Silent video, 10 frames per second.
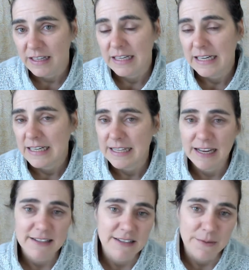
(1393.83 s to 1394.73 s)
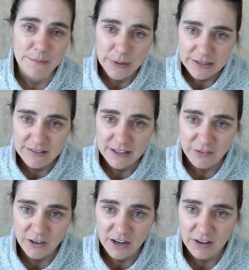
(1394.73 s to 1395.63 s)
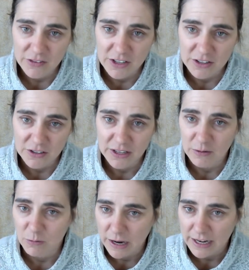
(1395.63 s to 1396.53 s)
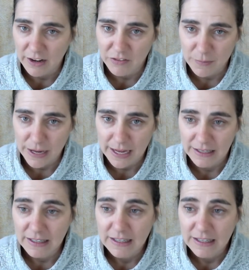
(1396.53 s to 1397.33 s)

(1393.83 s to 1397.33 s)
And that is the best thing for a Kapha to do, like right off the bat.